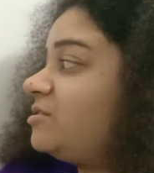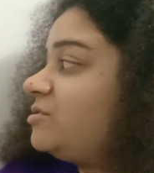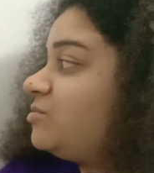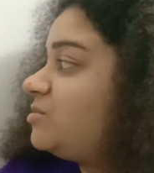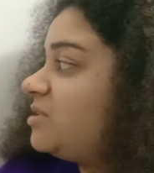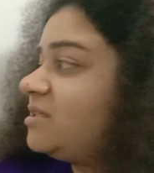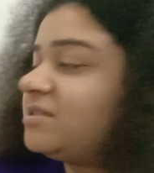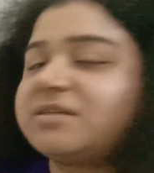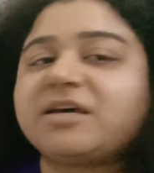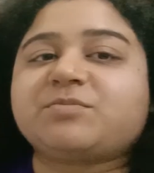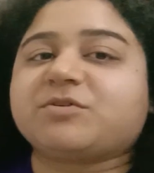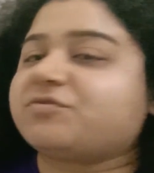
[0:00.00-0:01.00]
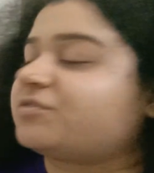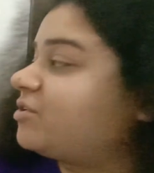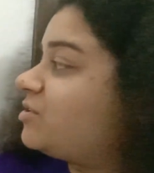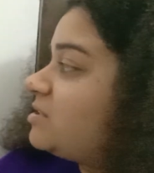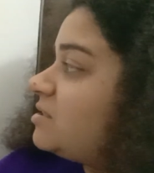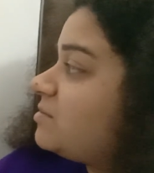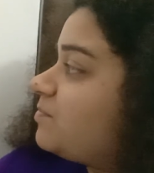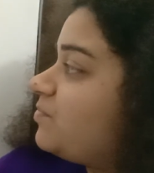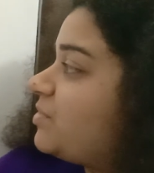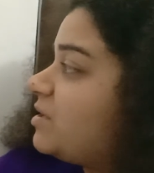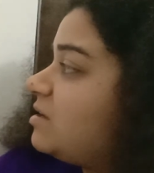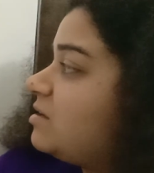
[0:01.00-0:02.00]
do this type of cross.
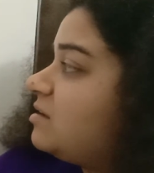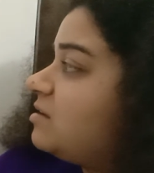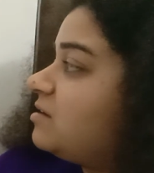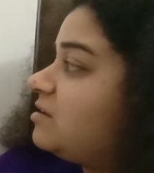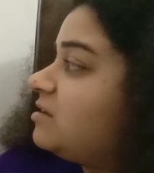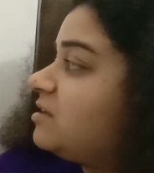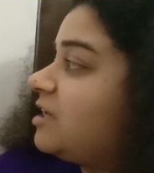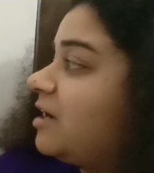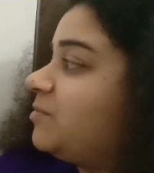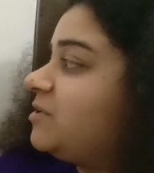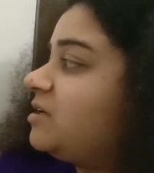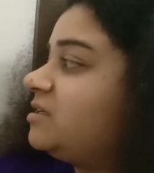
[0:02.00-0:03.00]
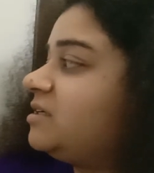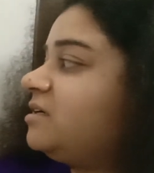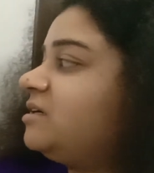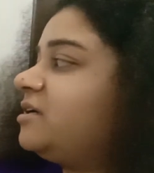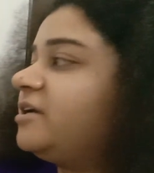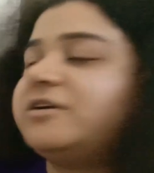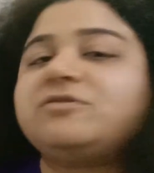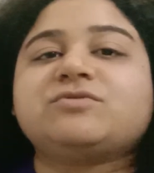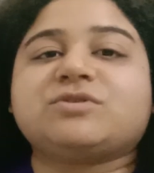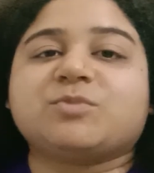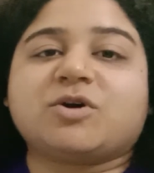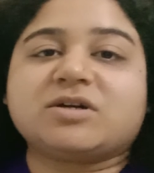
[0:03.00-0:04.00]
Capital T into
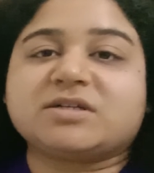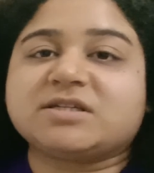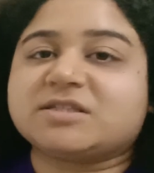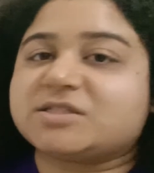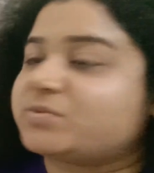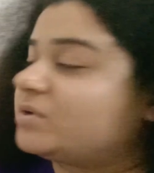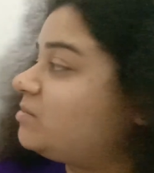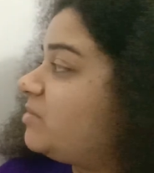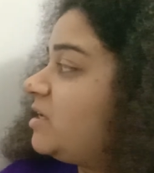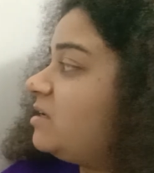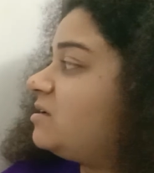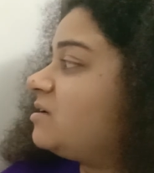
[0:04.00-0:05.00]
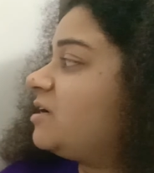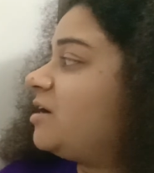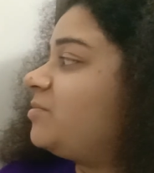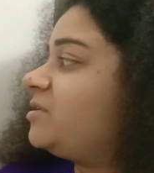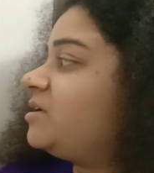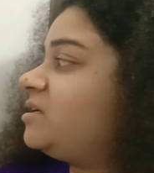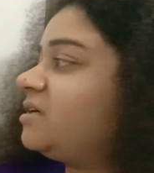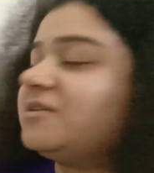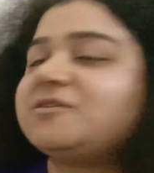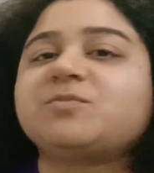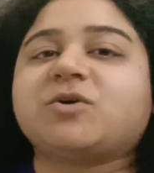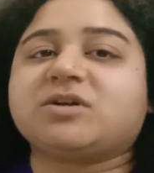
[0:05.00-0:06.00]
small t, this will make capital T
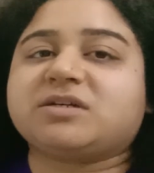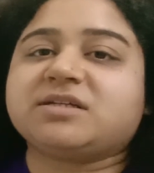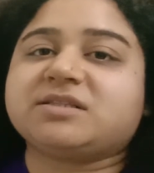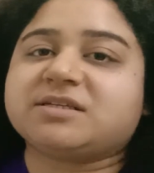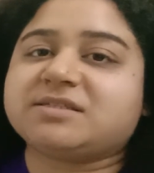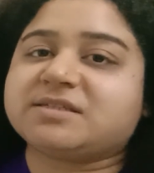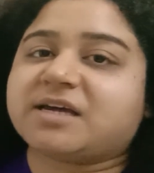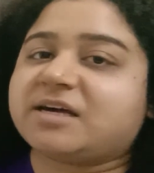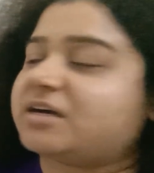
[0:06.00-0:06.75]
and small t. This